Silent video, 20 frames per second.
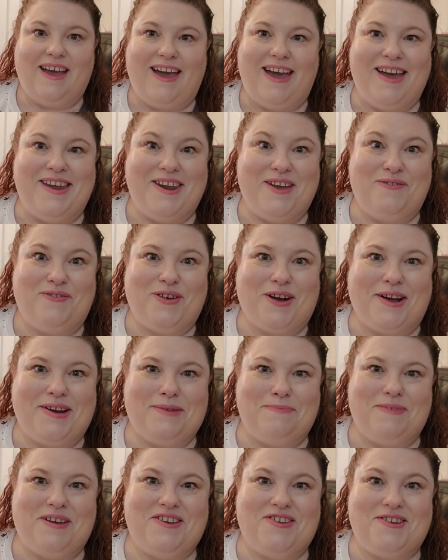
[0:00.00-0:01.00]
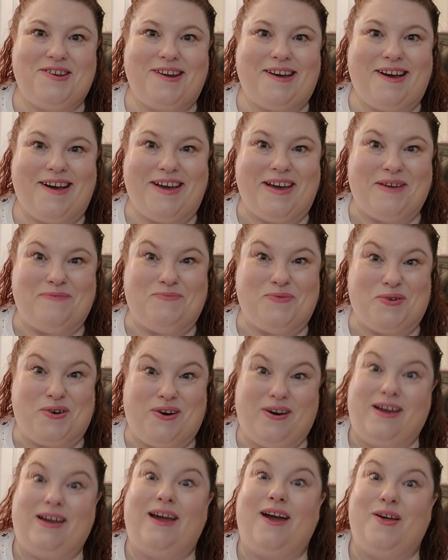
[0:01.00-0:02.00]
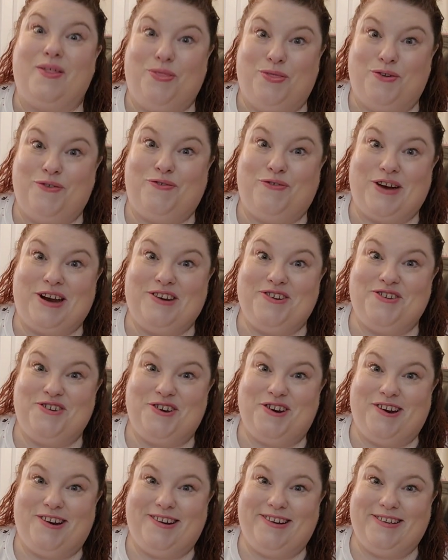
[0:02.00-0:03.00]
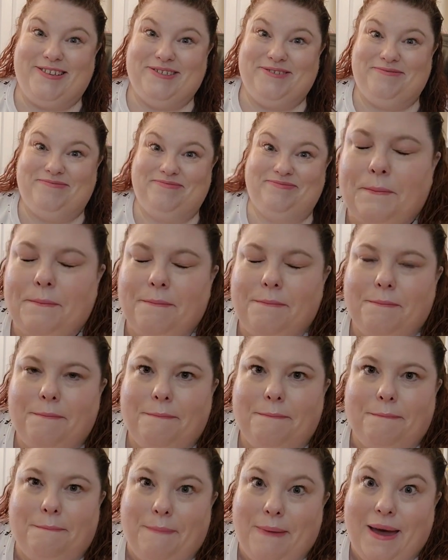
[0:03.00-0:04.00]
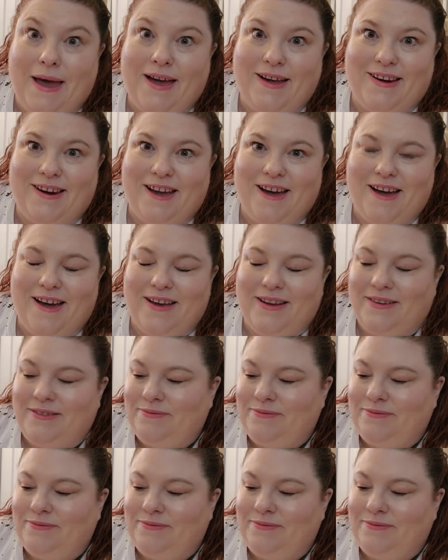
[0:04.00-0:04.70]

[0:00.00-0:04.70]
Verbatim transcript: And I forgot to mention, I am wearing the Friend shirt. Bag 9